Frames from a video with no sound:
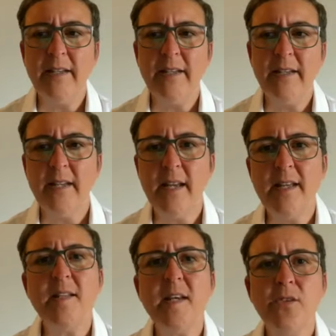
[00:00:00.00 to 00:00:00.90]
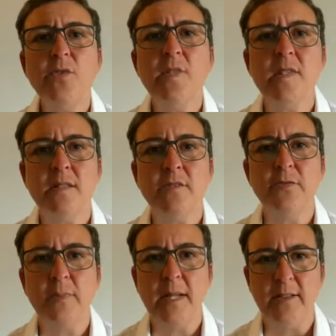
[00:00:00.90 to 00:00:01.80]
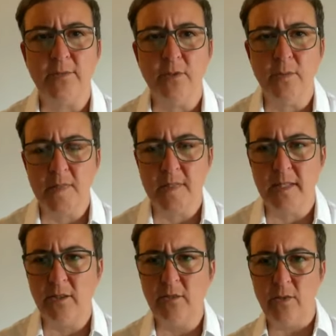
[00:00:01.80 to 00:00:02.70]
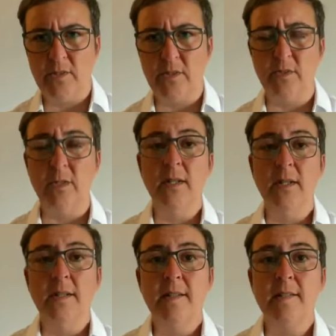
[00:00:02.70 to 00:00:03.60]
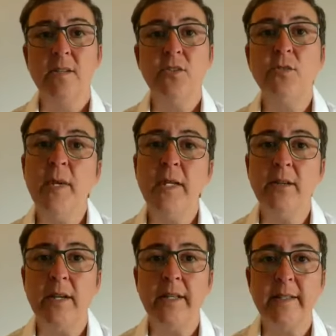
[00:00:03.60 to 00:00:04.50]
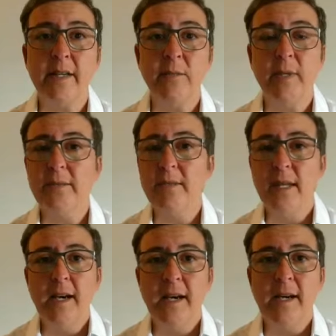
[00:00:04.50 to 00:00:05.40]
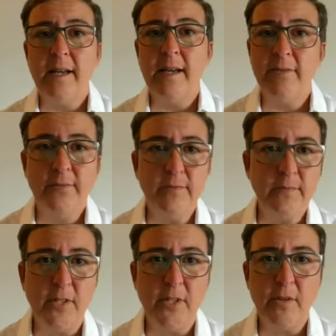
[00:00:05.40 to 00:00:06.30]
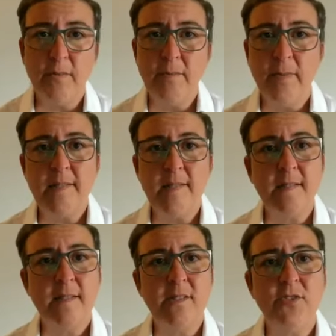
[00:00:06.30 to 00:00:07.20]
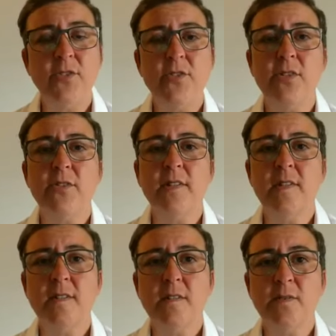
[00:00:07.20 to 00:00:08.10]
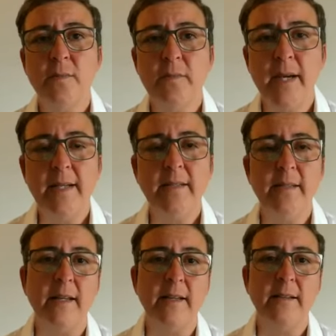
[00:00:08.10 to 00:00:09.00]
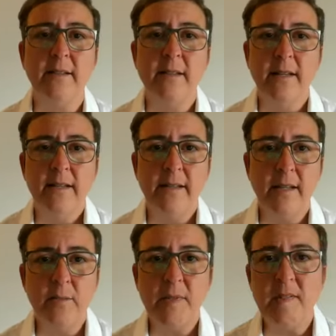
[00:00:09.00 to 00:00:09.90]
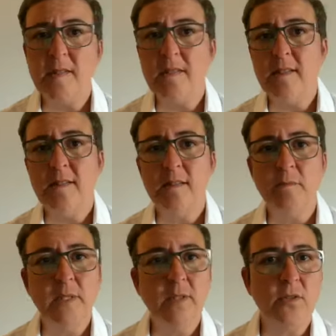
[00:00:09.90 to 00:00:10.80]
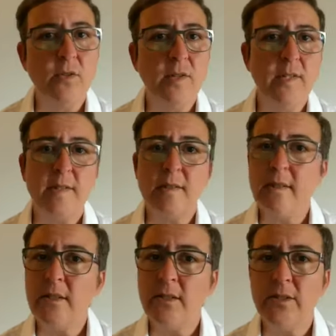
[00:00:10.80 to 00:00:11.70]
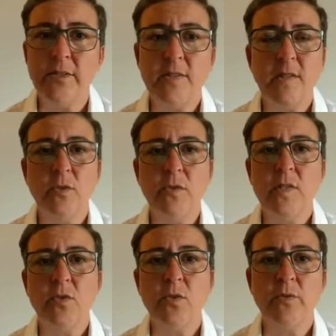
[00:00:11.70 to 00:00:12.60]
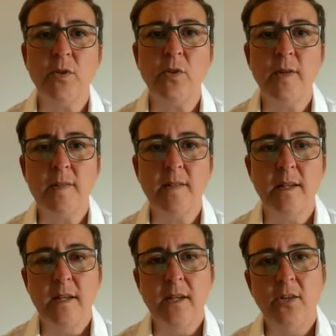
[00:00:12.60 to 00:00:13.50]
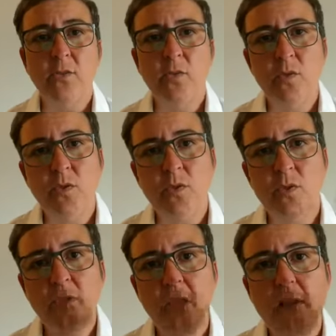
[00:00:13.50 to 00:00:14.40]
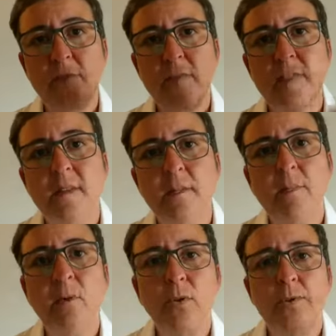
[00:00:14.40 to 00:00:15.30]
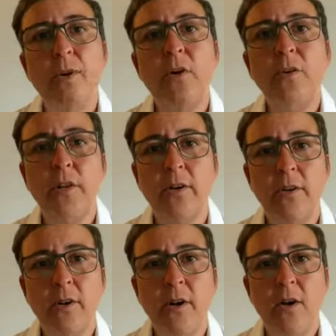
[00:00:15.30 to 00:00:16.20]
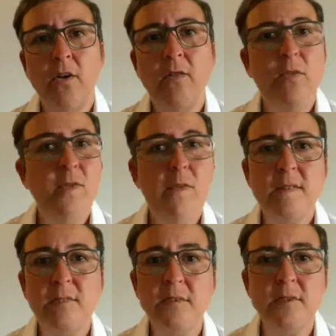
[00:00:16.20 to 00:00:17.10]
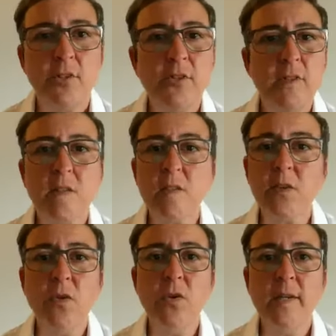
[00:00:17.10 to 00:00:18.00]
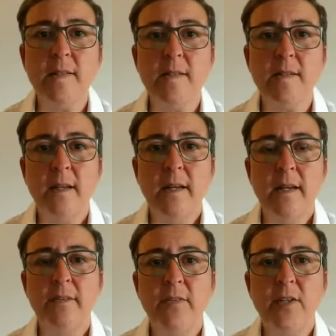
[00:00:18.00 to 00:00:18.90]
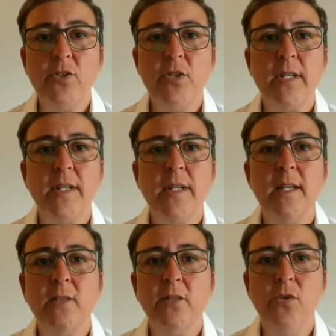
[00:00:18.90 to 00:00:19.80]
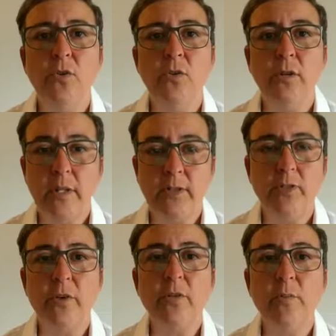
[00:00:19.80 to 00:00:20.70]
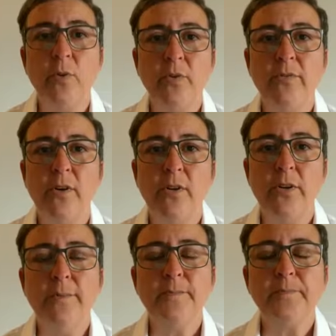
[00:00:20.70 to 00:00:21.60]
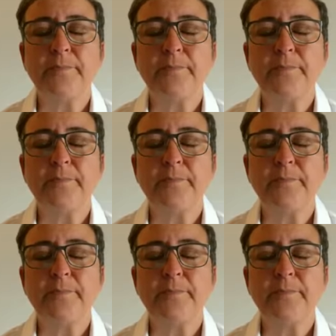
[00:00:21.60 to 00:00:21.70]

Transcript: And as I use these different platforms, and I don't want to say too many right now, but I have, you know, basic attention tokens from BAT and the LBCs and Bitcoins and Ethers and all these sort of coins. You, you sort of have this portfolio of all these different tokens and coins eventually in your in your own portfolio